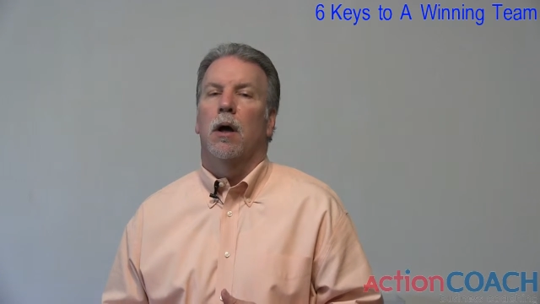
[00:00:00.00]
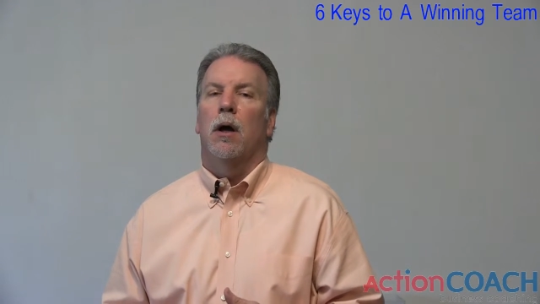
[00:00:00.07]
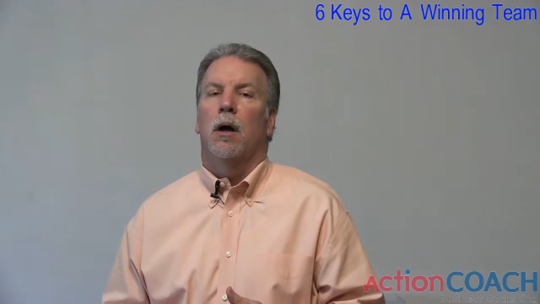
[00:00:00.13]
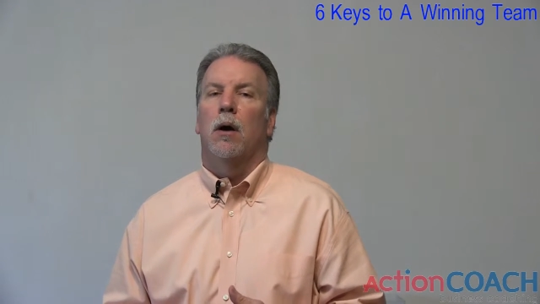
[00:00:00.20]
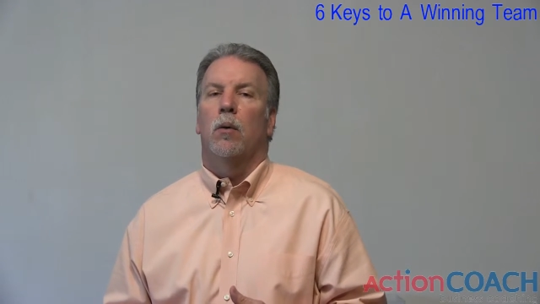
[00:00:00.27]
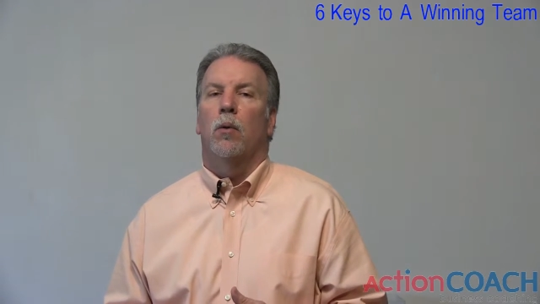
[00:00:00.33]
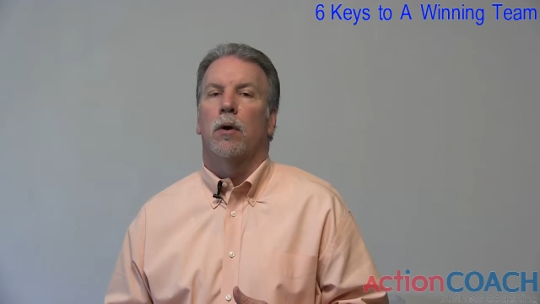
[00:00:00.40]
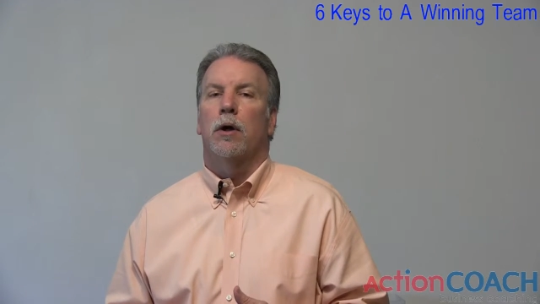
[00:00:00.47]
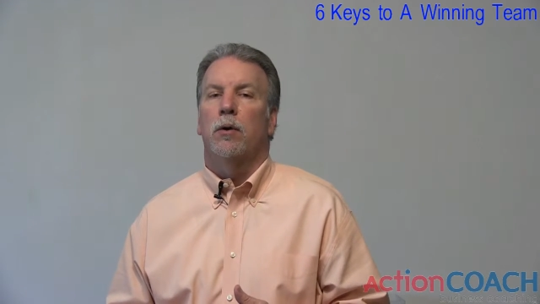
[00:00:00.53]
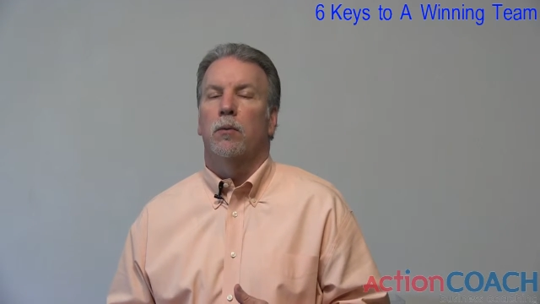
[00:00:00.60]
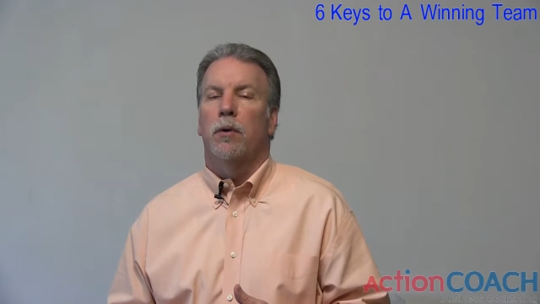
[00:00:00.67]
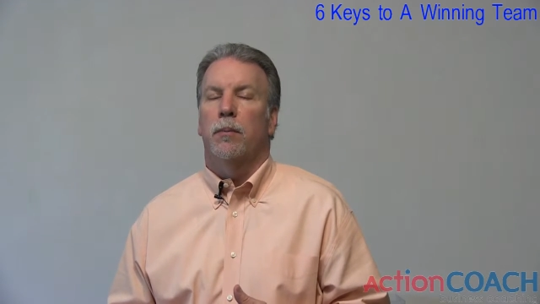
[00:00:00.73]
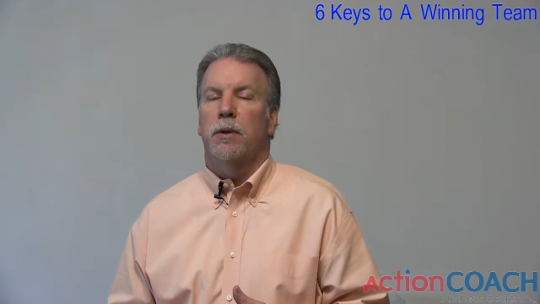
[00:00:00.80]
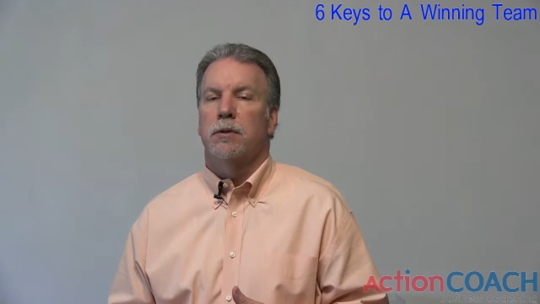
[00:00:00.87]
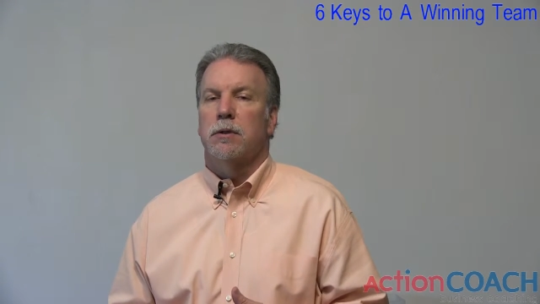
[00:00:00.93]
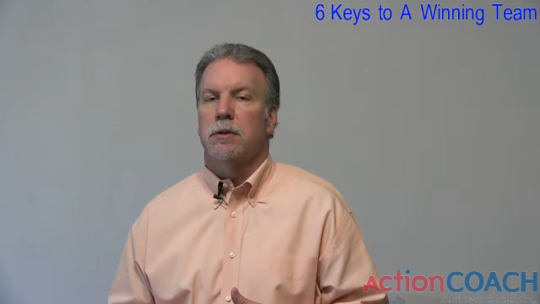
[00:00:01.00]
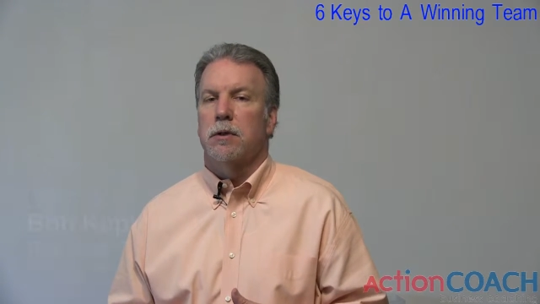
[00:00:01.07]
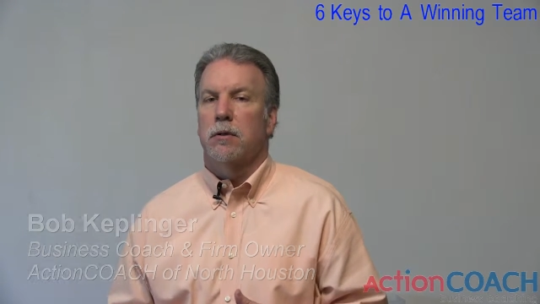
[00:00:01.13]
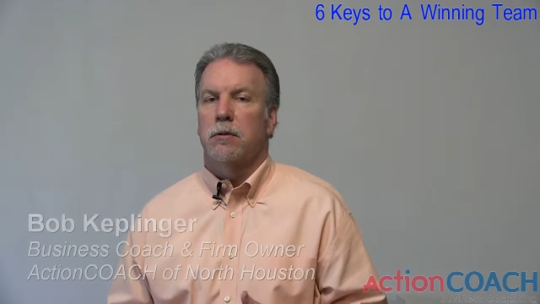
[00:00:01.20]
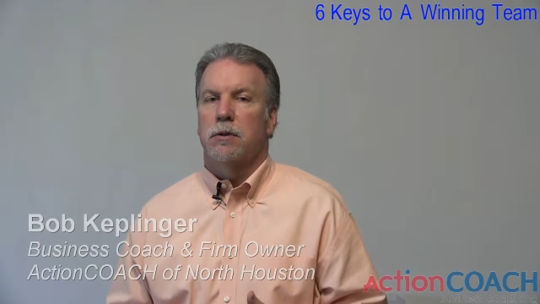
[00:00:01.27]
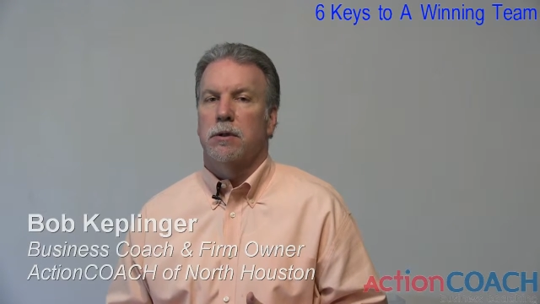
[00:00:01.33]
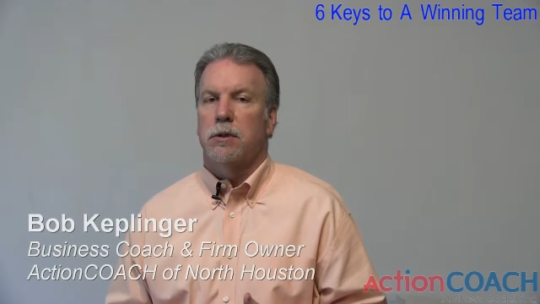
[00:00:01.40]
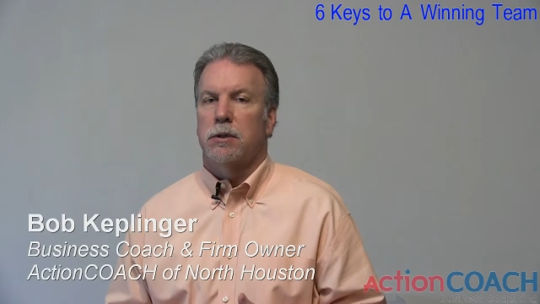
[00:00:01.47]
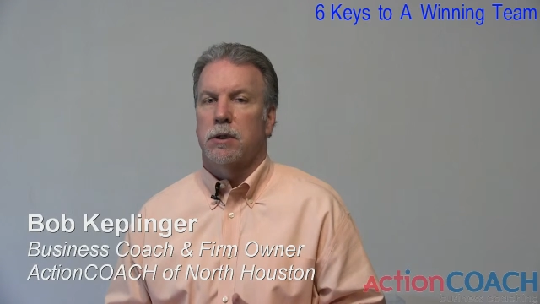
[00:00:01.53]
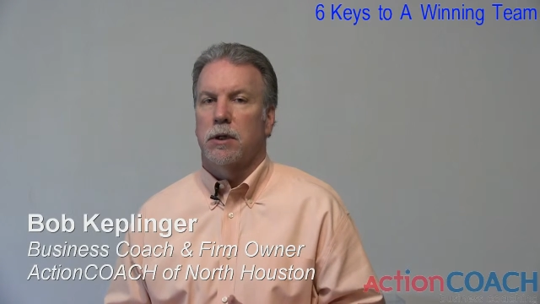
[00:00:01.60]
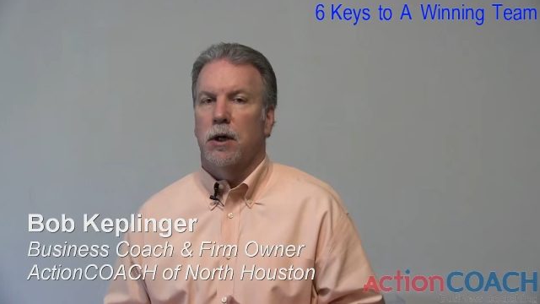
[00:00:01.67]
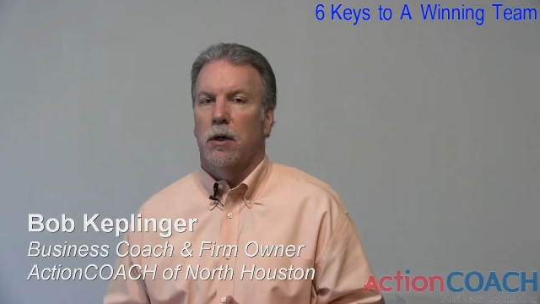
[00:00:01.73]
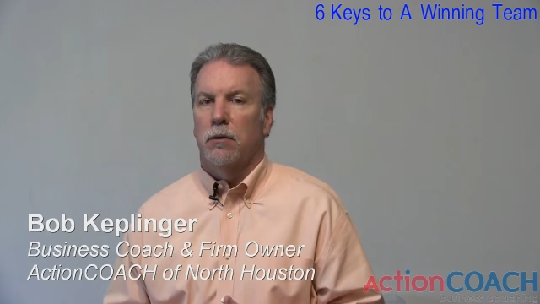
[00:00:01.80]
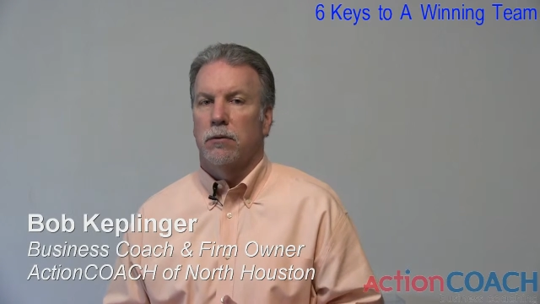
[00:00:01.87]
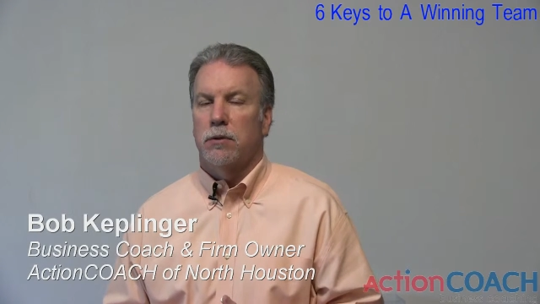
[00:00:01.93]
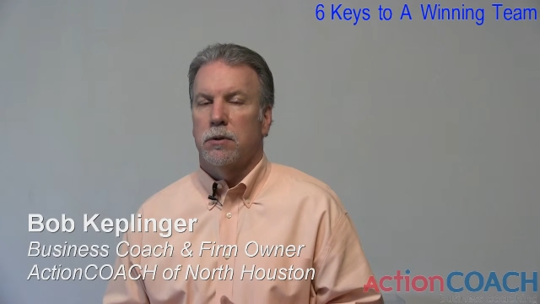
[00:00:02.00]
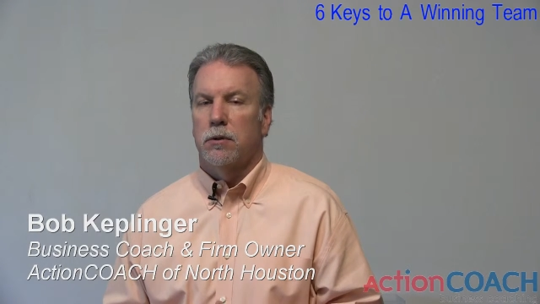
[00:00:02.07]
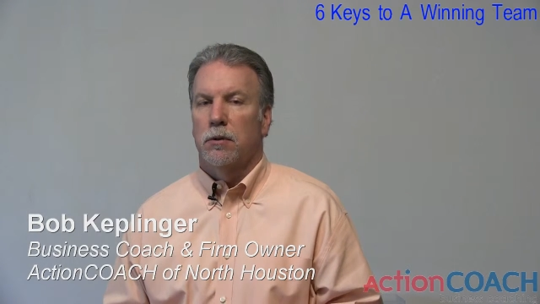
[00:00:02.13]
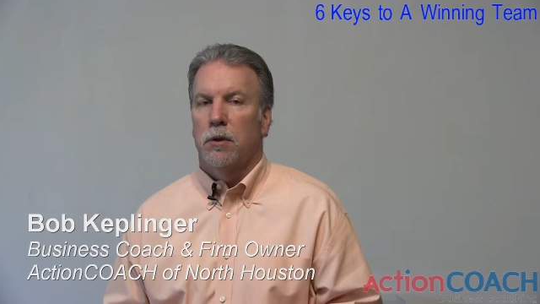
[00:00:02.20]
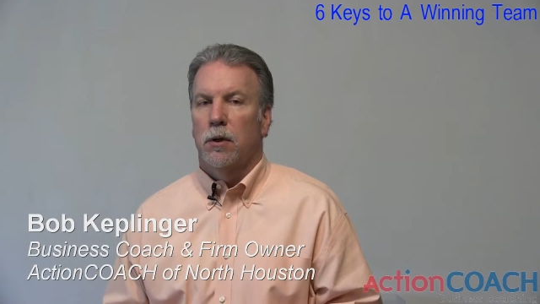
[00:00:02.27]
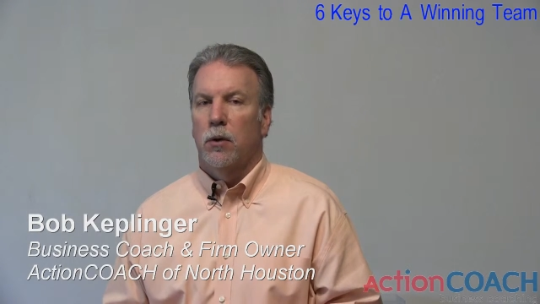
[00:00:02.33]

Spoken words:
working with business owners as a coach.